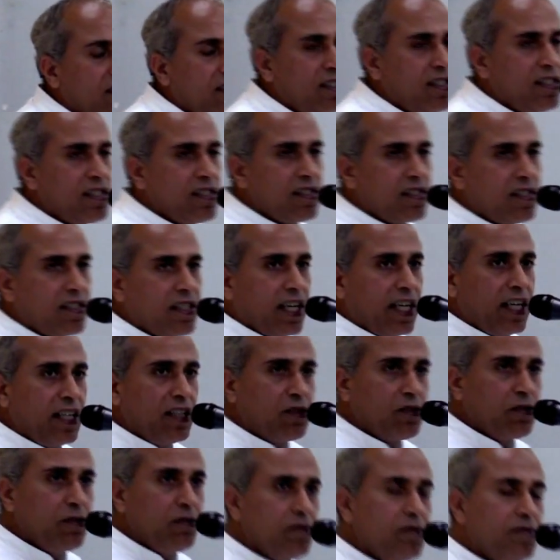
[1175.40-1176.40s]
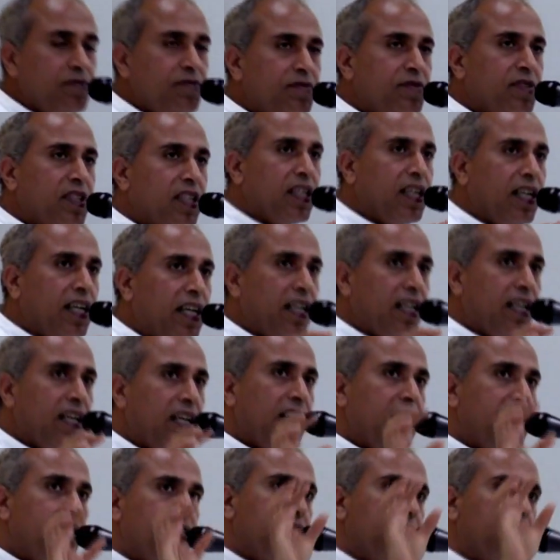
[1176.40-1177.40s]
just try to
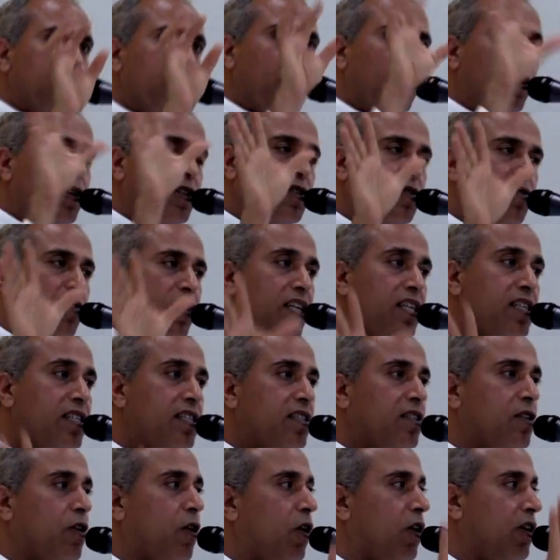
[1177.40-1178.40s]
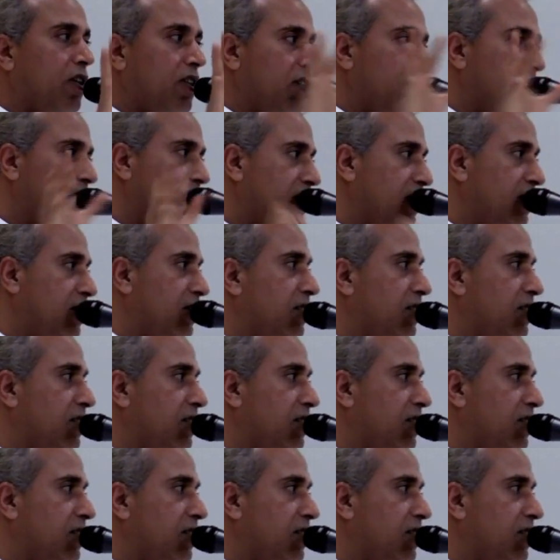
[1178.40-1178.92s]
analyze thoughts. What is thought?